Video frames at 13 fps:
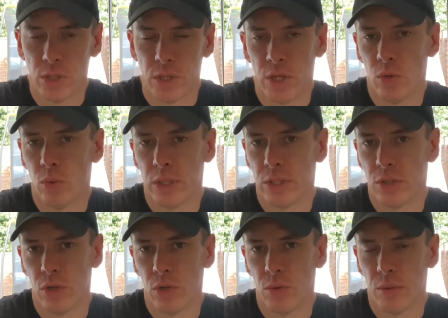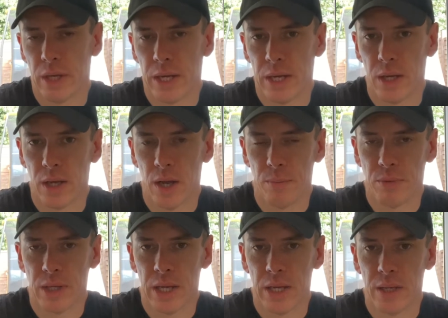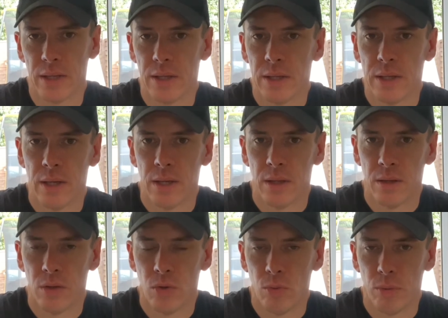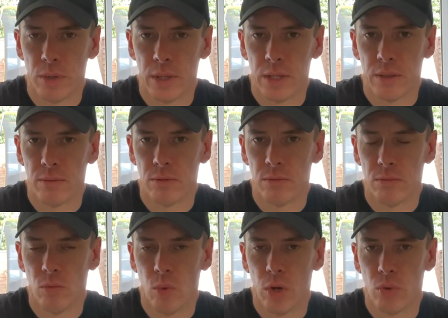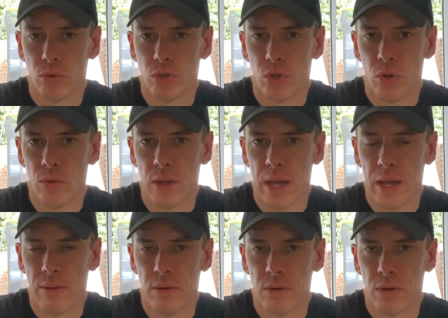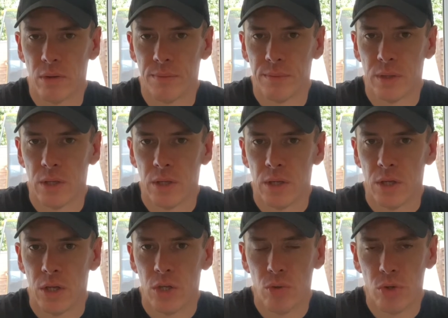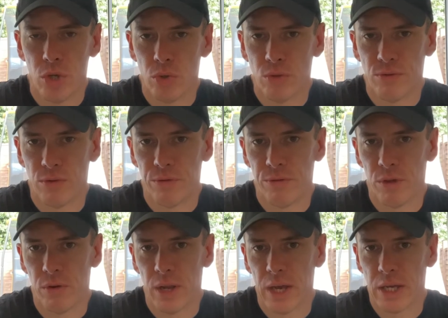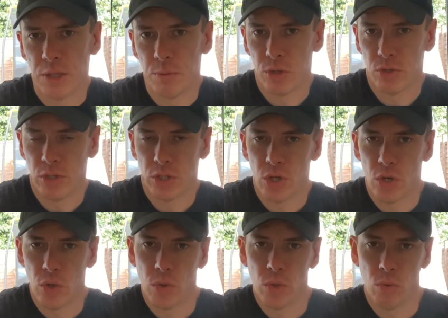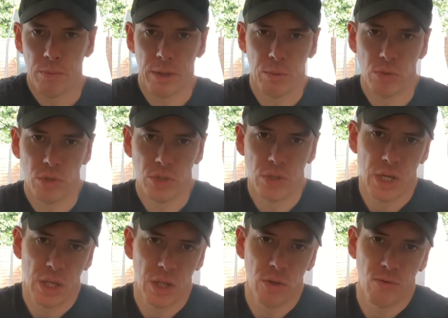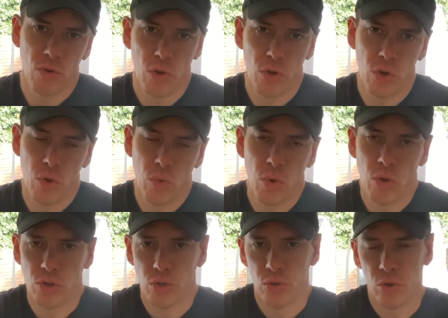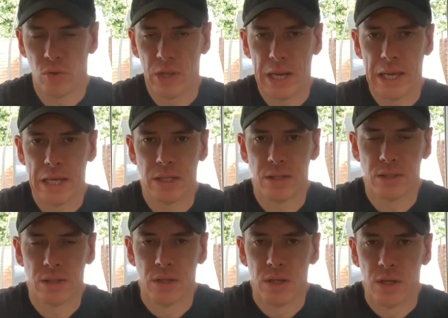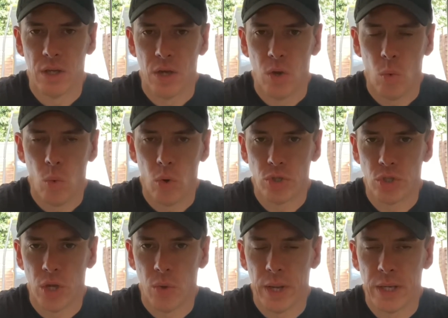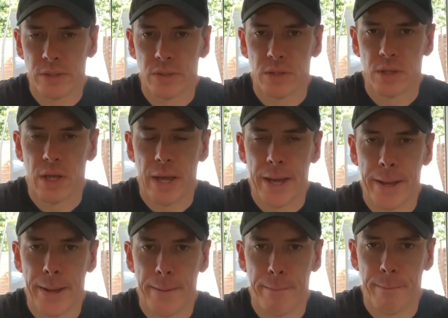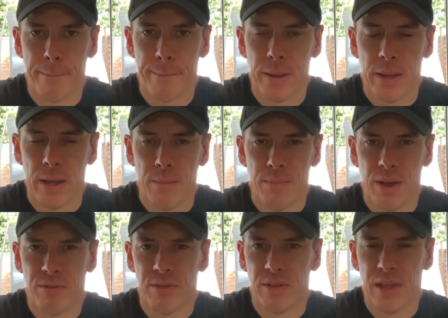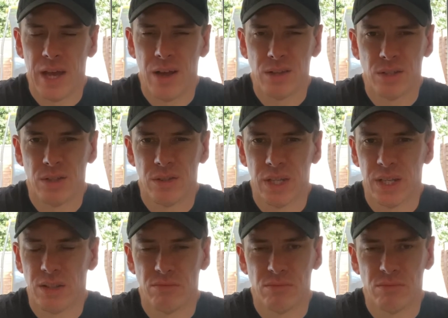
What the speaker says: they always do when they update. Normally 1 or 2 there that you use for a few days because it's new and you want people to see that you've got the new watch or you've got the latest watch OS. But other than that, I just think,